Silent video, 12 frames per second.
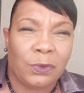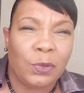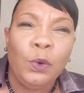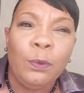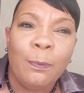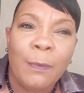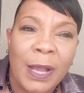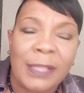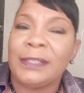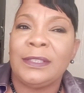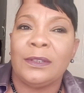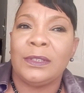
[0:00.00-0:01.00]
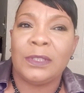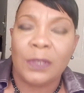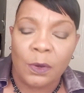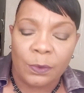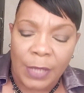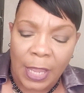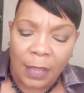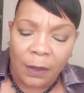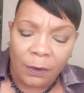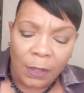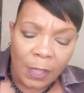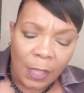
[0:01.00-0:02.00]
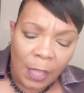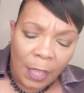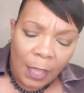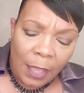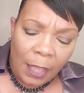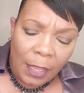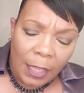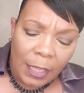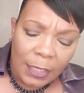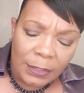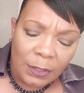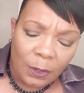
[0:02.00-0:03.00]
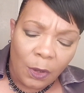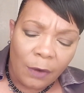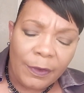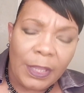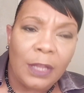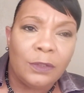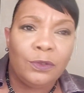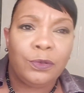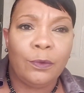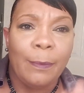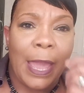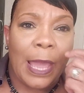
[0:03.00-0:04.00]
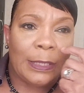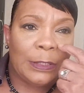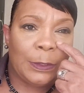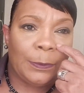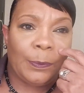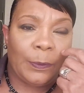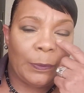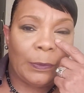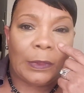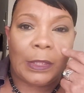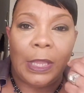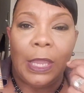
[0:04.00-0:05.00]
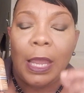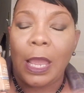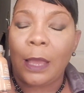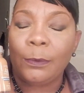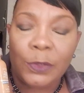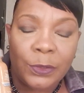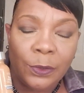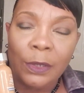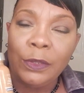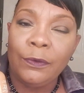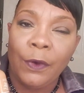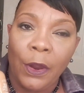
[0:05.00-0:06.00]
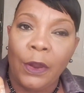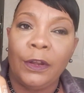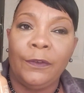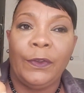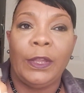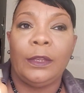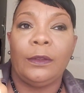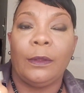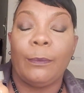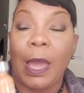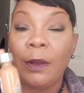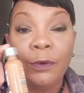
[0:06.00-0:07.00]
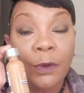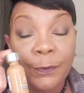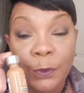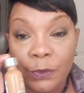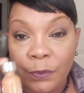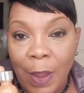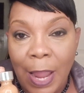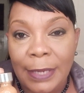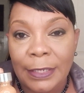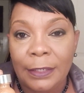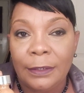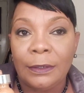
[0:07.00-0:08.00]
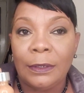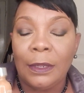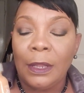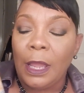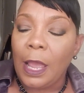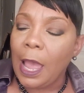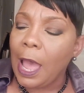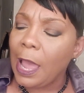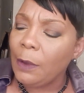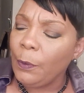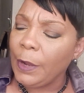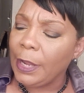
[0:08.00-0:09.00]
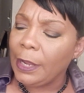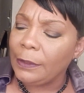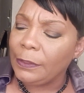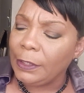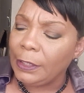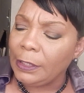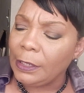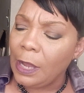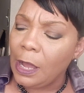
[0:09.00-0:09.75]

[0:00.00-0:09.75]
2 months or so now is the L'Oreal True Match. I'm sure you've heard of it. I don't know if you tried it. I wear the